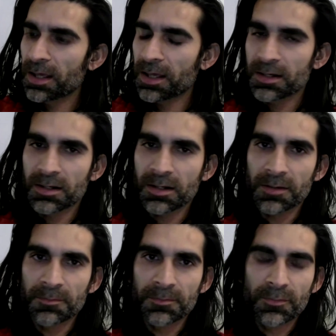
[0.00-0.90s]
and
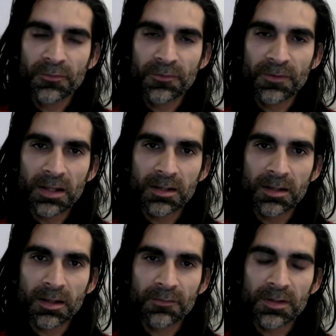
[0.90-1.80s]
fell
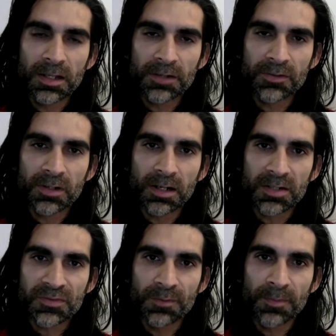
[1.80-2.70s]
in love with electric
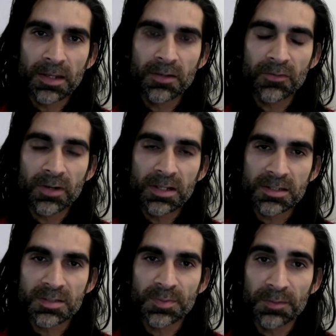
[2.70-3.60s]
cars for many
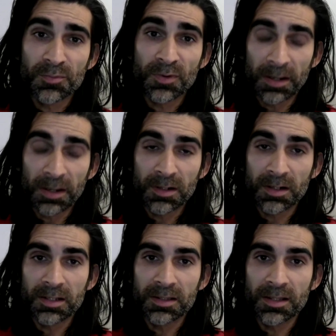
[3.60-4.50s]
reasons, but
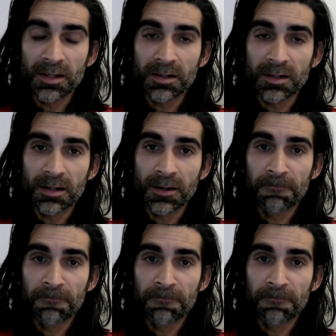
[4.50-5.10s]
primarily the